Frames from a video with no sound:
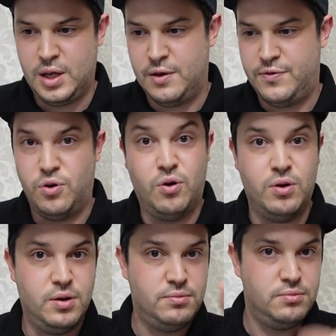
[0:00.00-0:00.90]
If
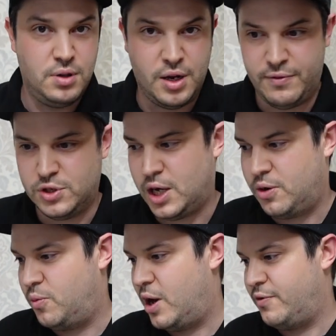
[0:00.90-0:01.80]
you're another
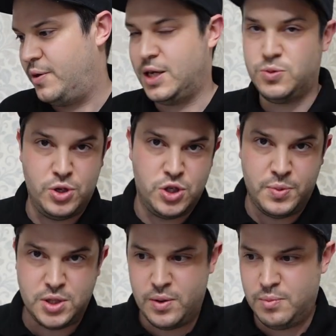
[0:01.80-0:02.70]
channel, whatever, that's what you should
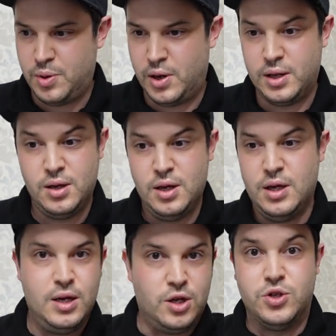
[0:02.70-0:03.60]
be doing by
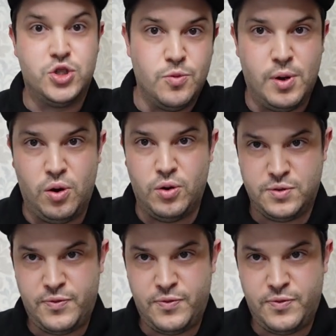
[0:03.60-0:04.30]
consumer laws.